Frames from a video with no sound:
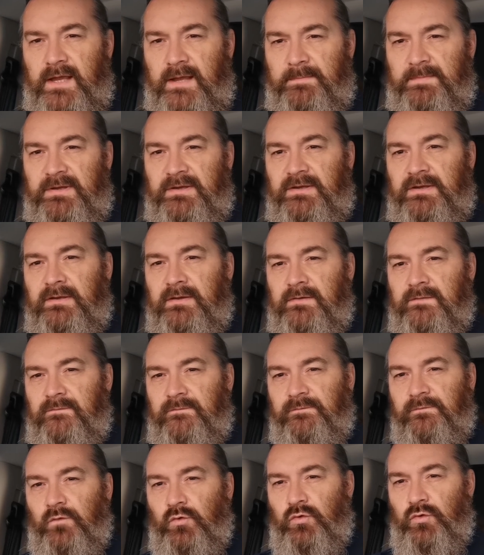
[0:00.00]
Happy
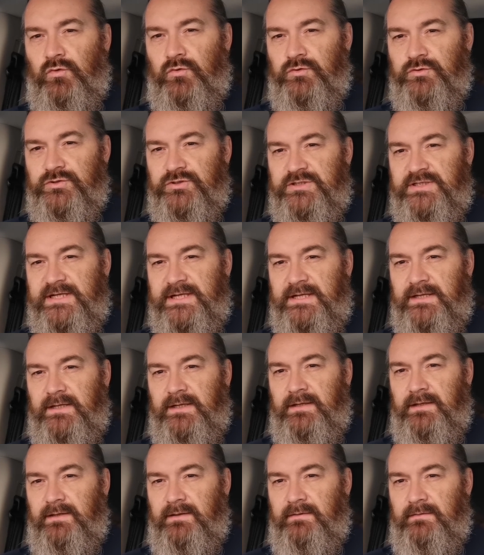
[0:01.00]
Thor's
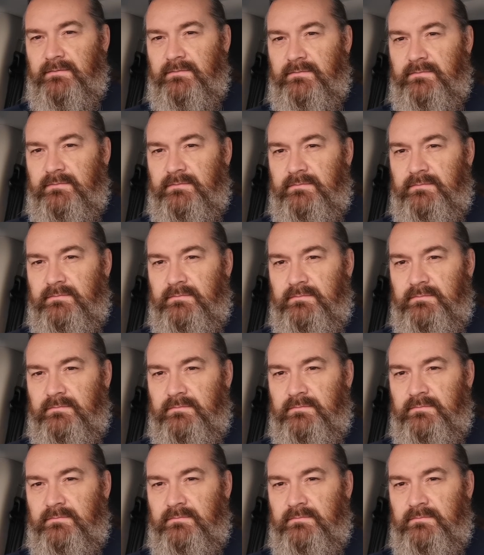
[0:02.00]
Day.
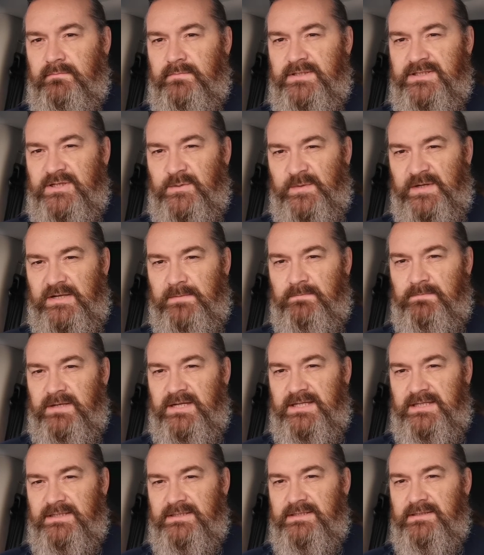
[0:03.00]
Shall we
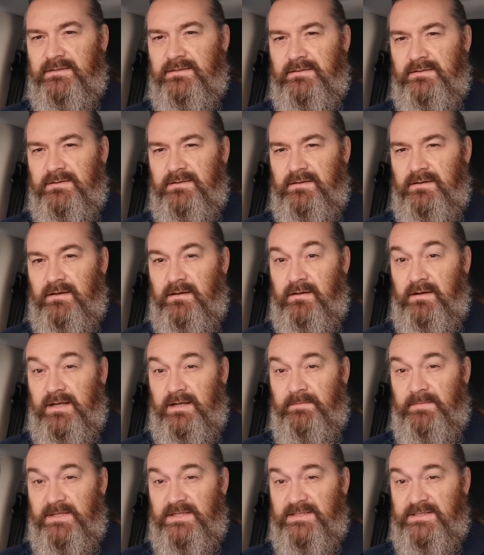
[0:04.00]
complete
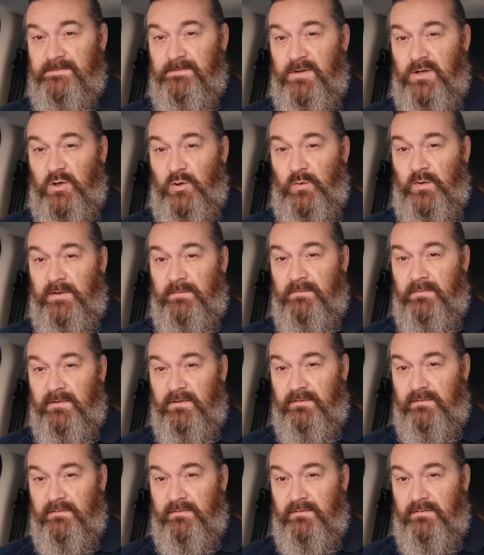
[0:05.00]
Hymir's poem?